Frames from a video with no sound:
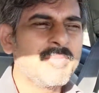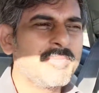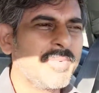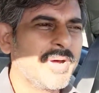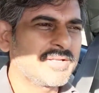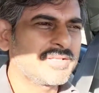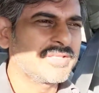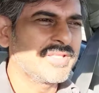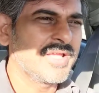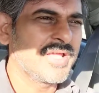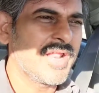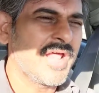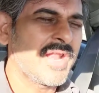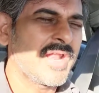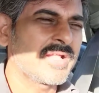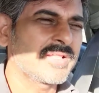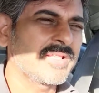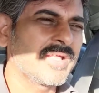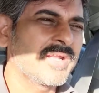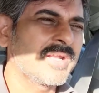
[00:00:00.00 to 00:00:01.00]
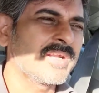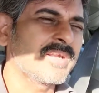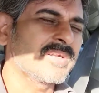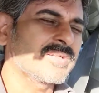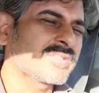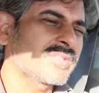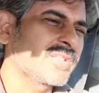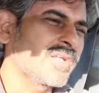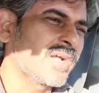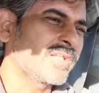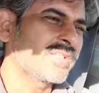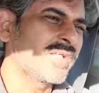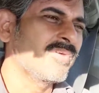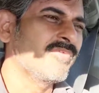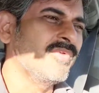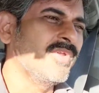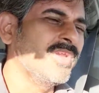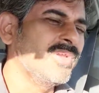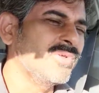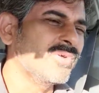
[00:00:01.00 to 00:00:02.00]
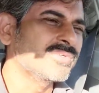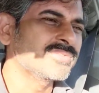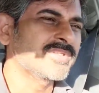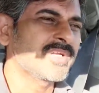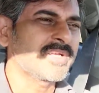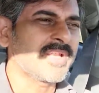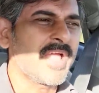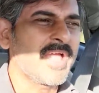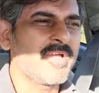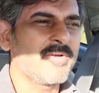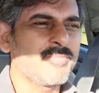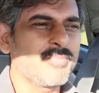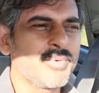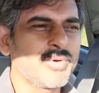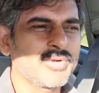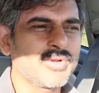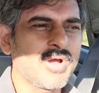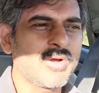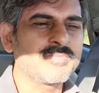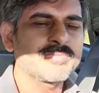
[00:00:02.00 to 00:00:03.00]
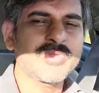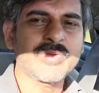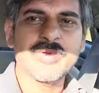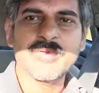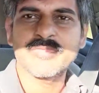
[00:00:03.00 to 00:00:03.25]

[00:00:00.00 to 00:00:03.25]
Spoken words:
But there are other videos that I have put on. Some